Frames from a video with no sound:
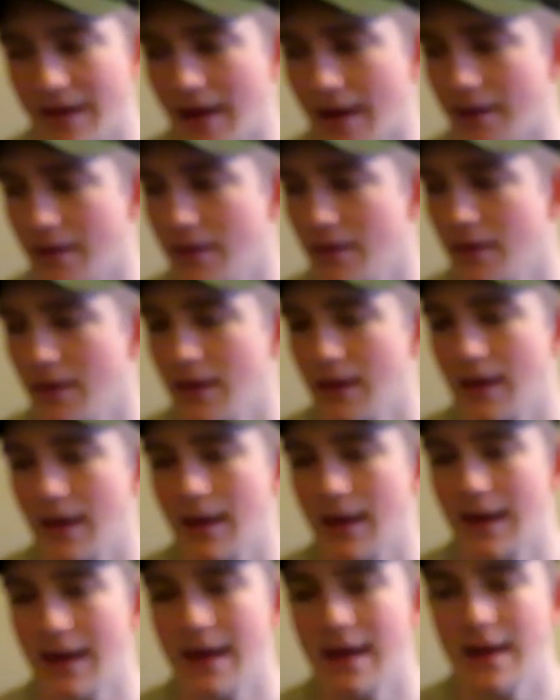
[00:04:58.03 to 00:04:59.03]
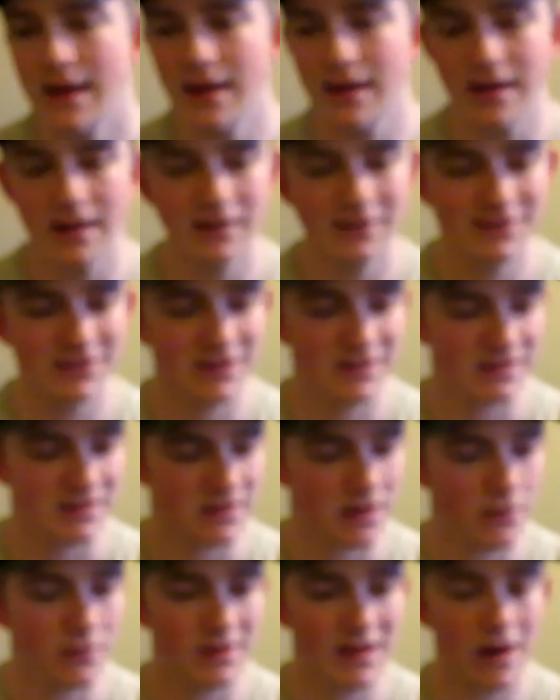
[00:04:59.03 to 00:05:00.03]
that He is just
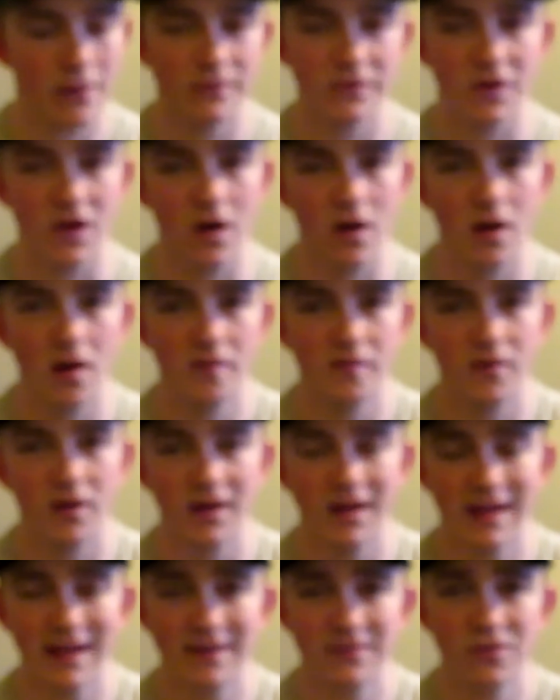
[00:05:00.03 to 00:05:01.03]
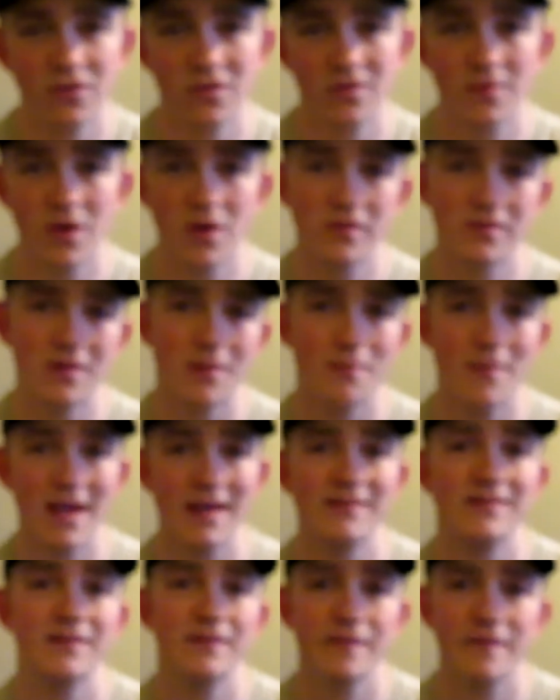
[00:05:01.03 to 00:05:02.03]
so down to earth. Like, he's got the most
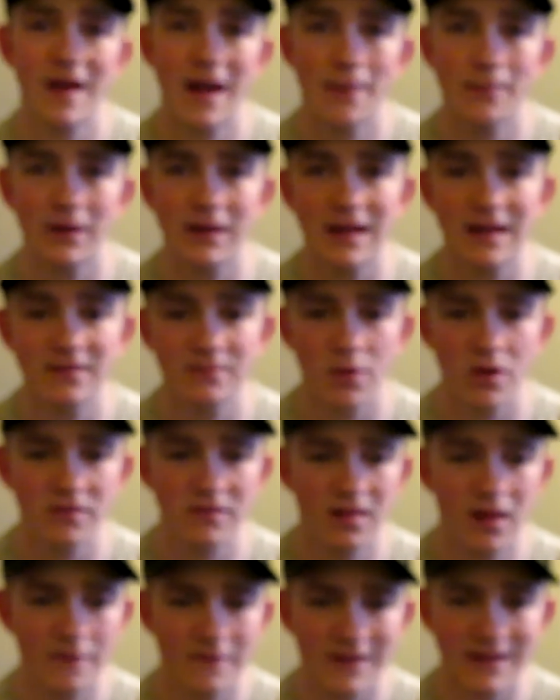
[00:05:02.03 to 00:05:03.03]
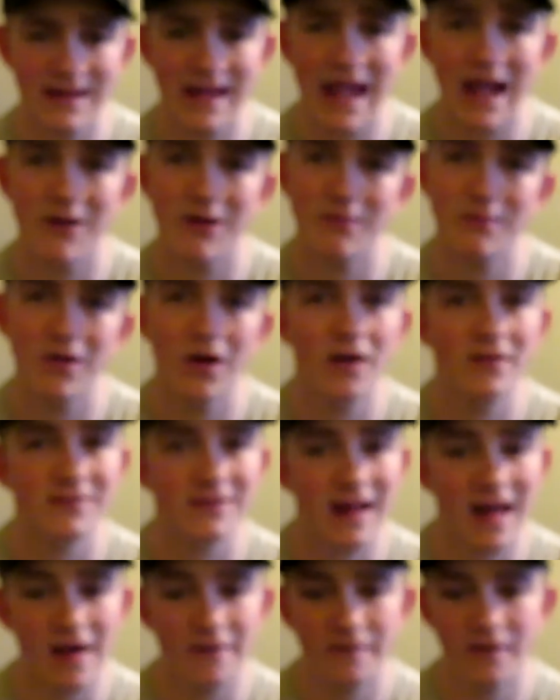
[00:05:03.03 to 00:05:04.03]
amazing family. He's the most loving, caring
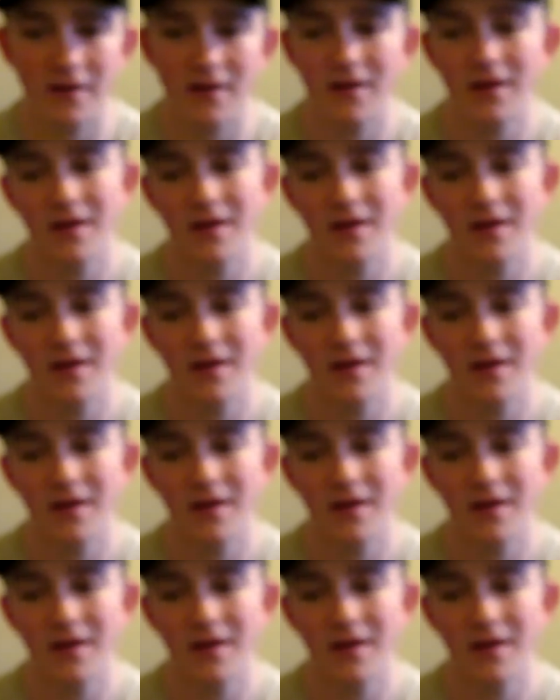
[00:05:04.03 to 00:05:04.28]
person ever.